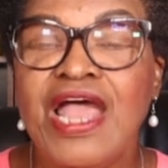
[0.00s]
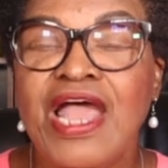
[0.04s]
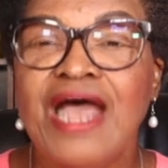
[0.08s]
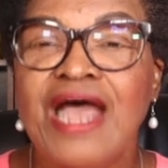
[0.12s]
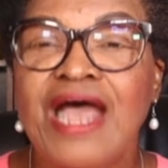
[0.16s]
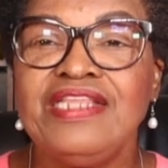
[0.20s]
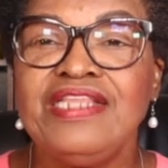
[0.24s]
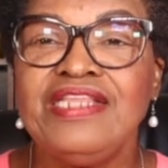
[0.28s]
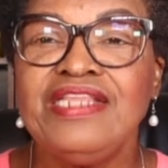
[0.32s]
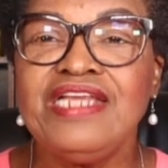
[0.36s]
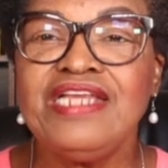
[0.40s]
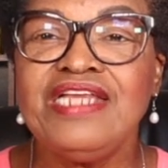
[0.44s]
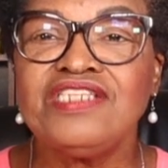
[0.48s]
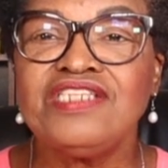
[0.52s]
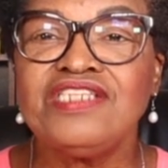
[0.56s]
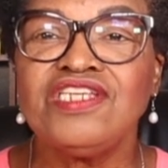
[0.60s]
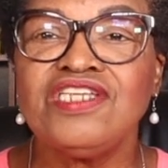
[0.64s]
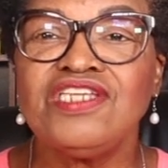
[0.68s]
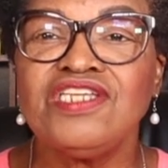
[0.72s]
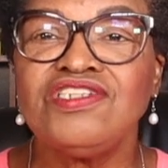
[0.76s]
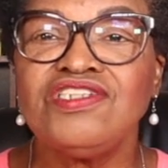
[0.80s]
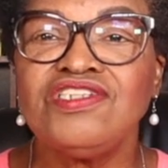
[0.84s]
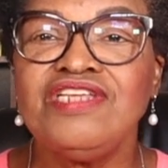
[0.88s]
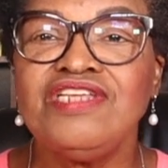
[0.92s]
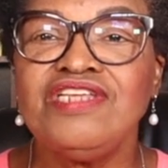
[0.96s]
And the next
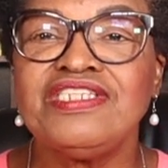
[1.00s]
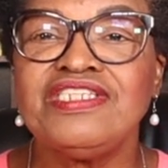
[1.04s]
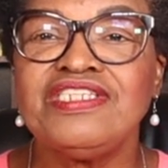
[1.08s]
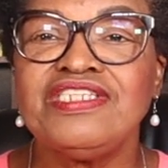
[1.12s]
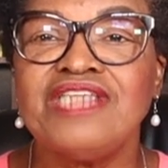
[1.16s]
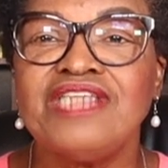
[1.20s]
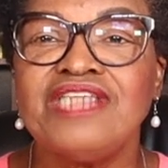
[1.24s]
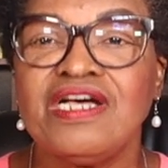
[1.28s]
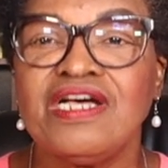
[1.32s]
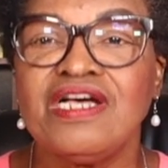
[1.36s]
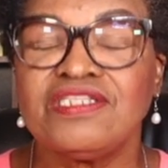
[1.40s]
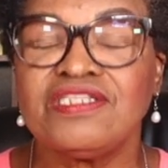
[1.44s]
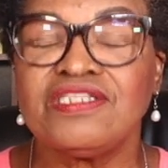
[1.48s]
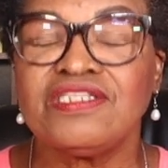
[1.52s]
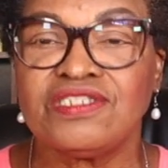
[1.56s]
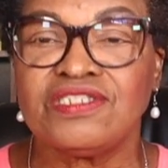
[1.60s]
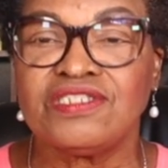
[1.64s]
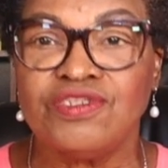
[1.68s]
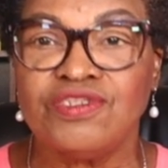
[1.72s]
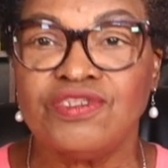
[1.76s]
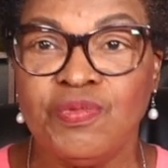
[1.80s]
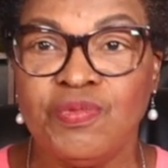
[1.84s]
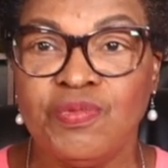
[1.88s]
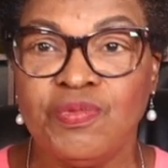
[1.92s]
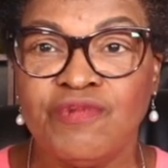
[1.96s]
section is the tasks
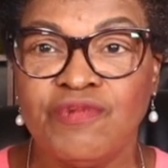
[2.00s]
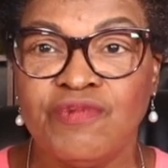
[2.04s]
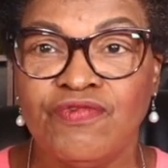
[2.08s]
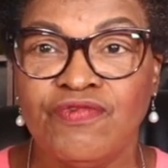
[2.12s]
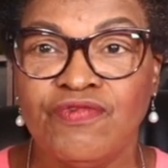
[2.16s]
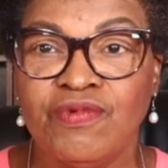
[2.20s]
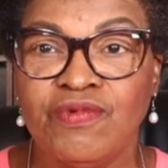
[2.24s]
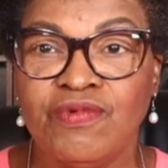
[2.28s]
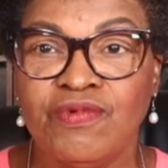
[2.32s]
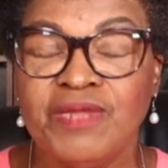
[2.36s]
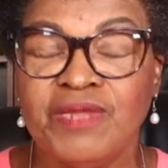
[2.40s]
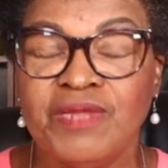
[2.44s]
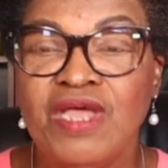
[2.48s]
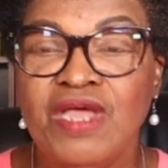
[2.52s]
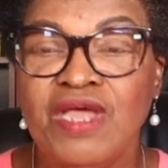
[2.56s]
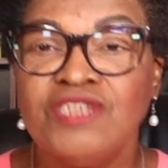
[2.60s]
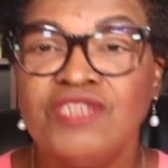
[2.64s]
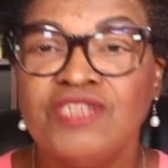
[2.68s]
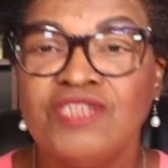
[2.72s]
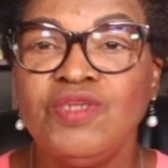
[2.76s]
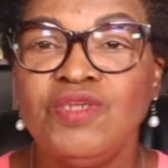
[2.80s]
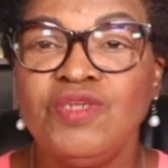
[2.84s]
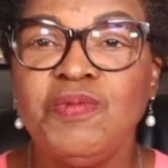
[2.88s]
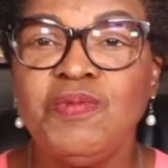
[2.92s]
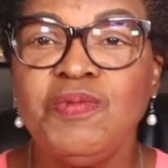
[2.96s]
you performed.
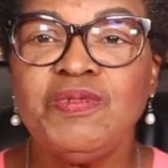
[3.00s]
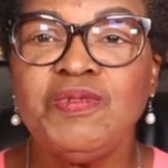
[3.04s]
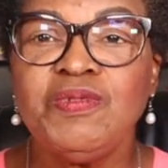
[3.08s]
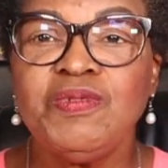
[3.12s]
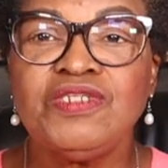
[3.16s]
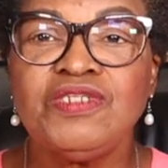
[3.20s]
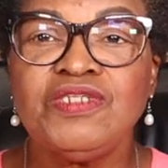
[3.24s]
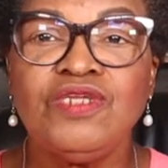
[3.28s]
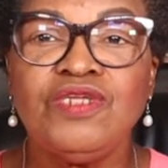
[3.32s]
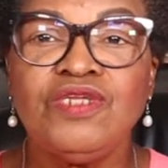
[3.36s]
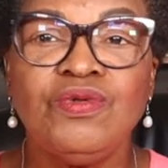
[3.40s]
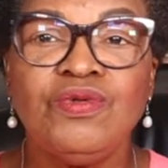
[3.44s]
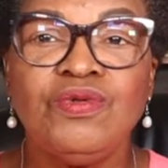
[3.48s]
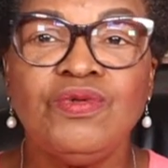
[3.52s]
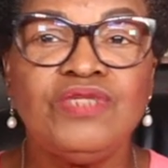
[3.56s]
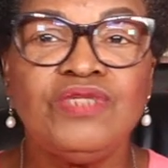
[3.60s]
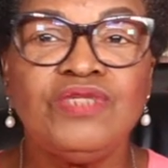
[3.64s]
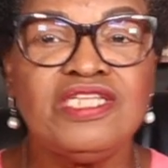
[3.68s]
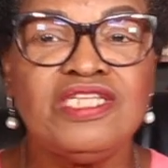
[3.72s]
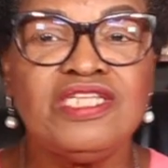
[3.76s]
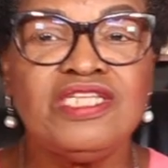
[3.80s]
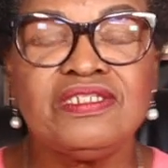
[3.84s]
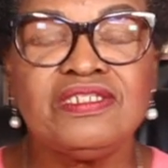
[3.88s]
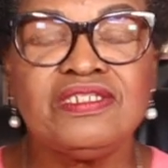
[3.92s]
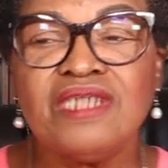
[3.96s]
Some people say don't
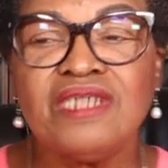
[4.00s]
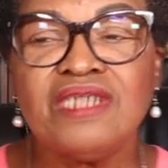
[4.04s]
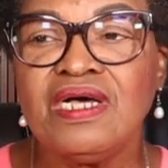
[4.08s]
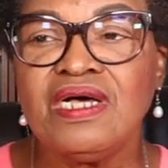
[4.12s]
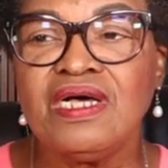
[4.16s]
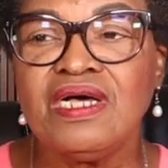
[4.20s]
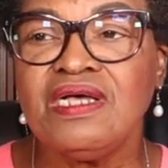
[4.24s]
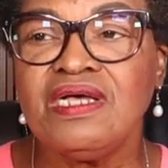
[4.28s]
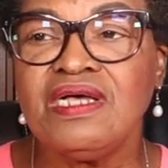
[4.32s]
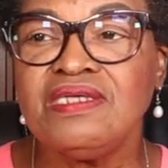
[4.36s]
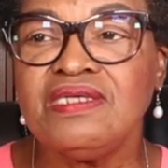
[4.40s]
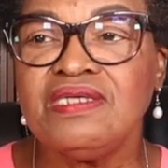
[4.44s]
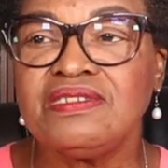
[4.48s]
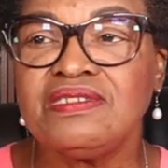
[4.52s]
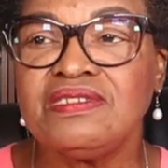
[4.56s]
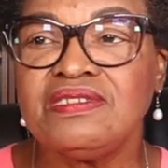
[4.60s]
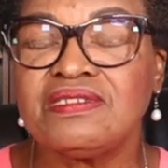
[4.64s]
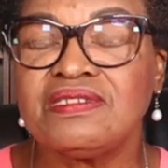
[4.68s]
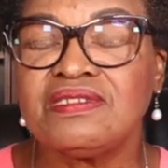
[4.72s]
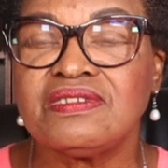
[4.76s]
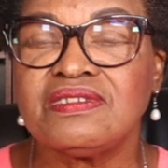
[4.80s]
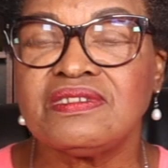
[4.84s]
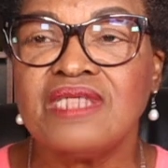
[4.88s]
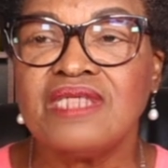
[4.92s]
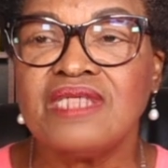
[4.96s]
list
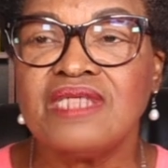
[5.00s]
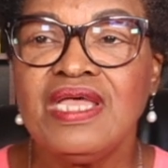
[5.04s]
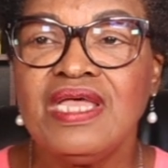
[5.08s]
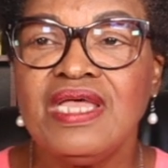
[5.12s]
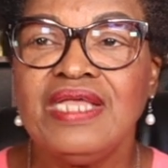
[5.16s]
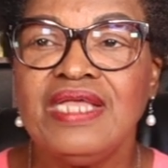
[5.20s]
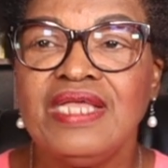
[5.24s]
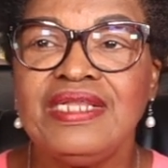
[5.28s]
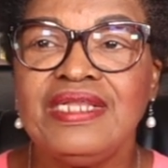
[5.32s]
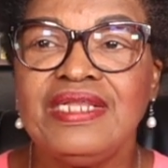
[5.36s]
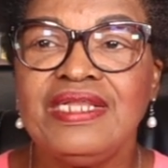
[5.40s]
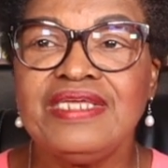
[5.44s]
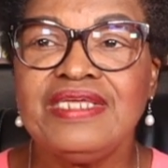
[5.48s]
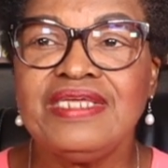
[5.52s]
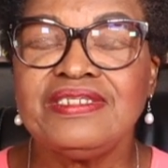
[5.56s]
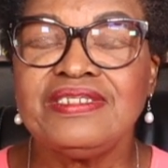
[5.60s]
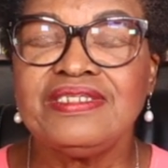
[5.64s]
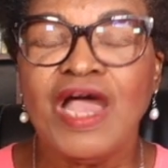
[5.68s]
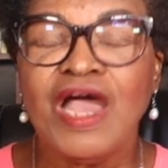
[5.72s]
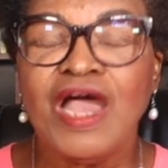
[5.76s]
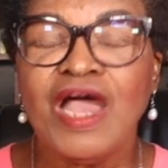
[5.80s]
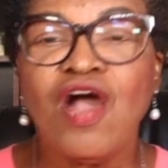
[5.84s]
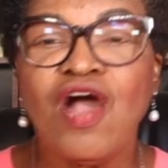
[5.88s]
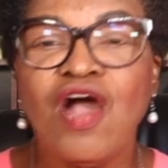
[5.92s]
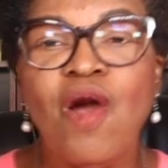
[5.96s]
tasks, list
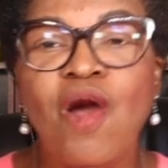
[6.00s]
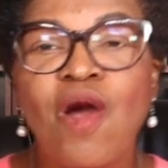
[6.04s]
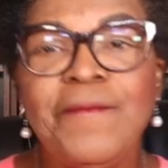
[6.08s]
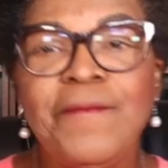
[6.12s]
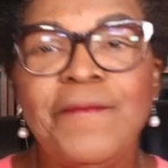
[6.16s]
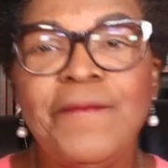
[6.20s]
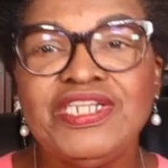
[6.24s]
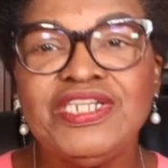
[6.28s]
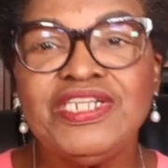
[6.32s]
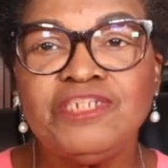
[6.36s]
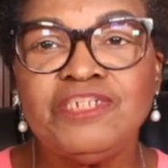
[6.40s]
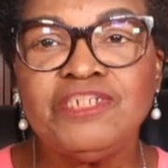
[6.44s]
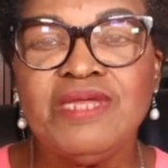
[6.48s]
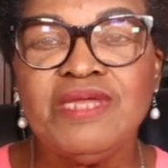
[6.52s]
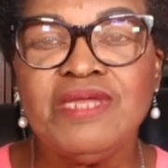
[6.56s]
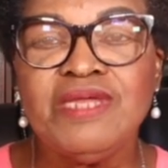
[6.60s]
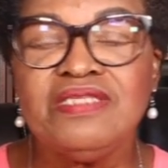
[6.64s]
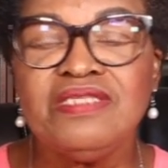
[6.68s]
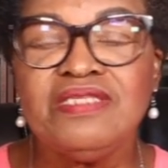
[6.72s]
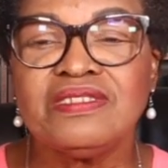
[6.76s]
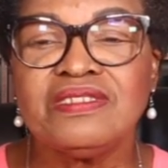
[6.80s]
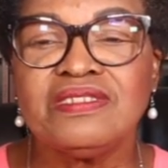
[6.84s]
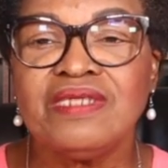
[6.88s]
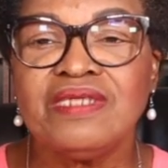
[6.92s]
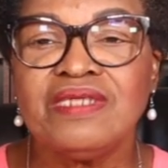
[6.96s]

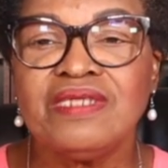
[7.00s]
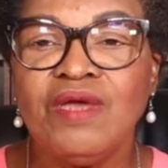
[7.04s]
accomplishments.